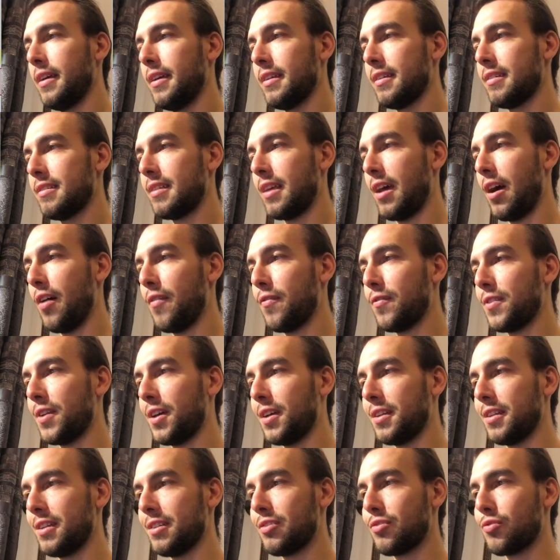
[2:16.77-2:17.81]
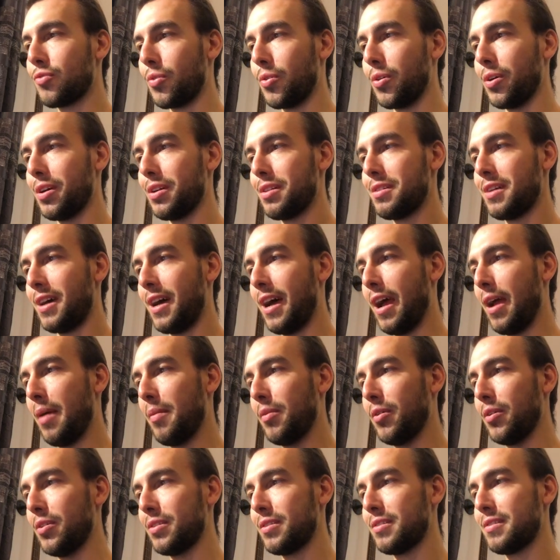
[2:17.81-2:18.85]
Self.destroy
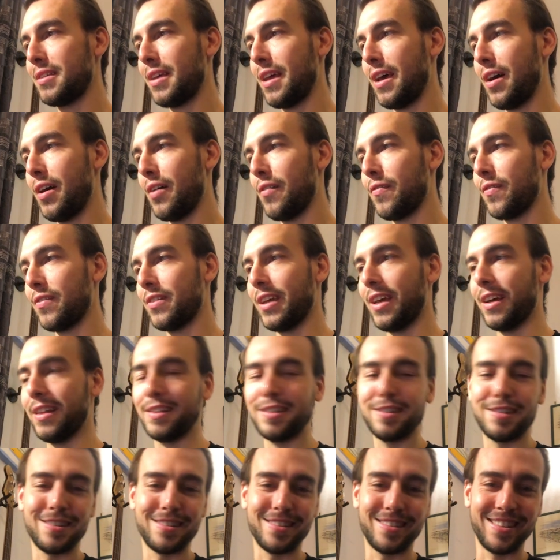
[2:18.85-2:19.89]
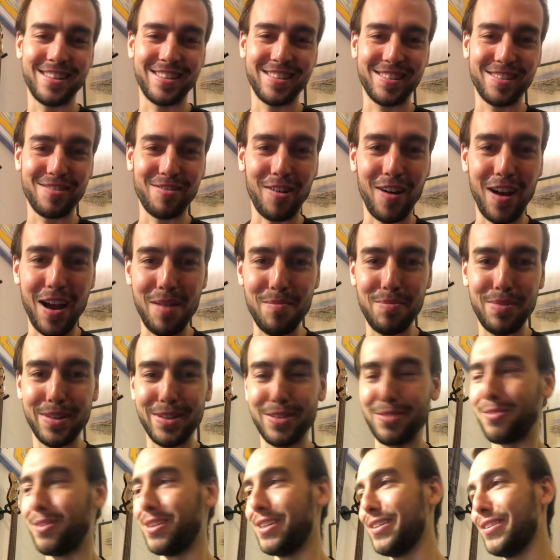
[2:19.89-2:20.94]
timer, self. Yeah, this is what
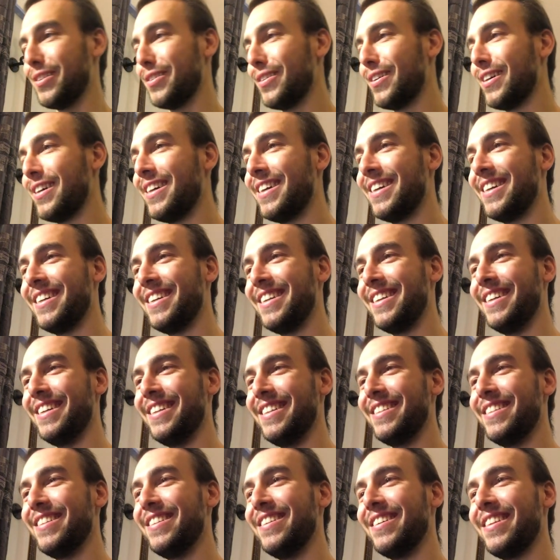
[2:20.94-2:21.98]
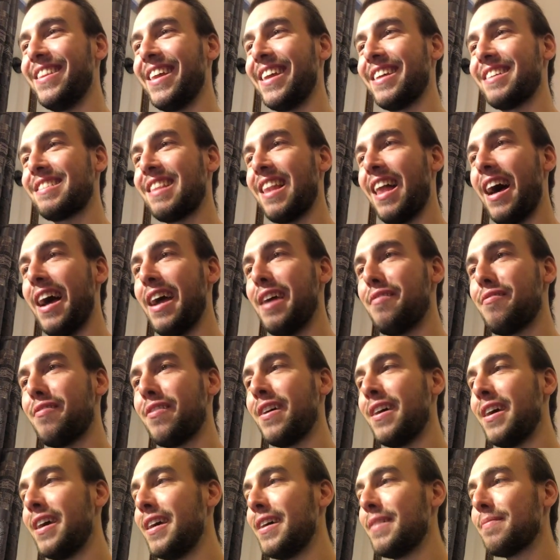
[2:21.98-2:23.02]
happens when you do things live.
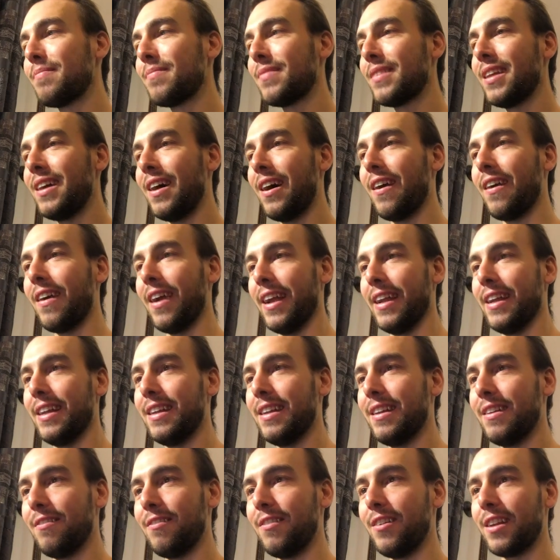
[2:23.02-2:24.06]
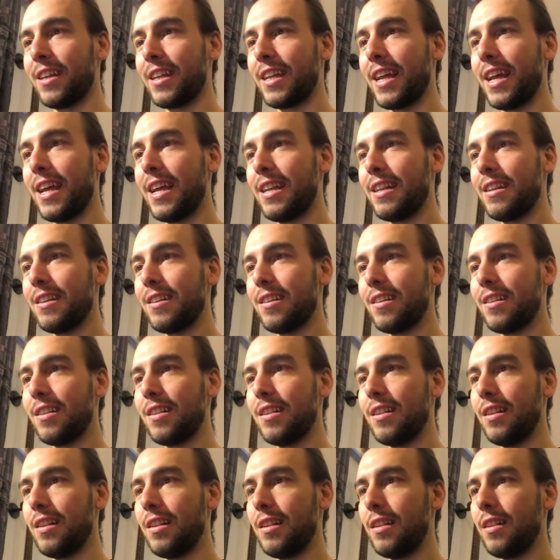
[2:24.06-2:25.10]
All right, run again.
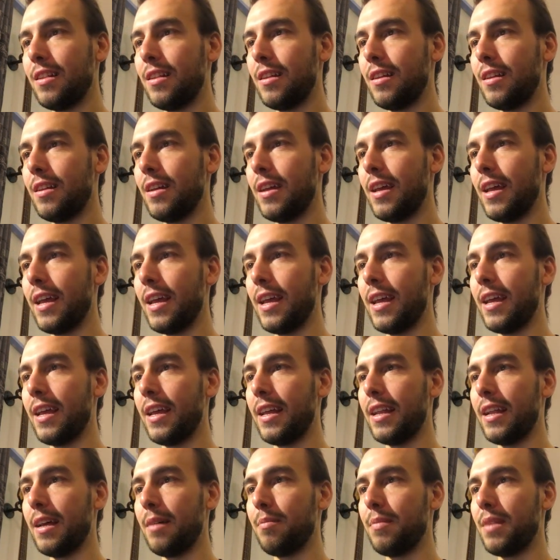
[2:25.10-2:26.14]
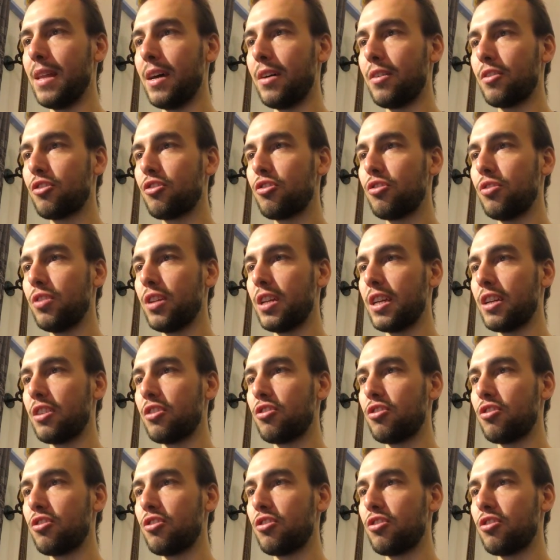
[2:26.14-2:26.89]
And I'm now shooting.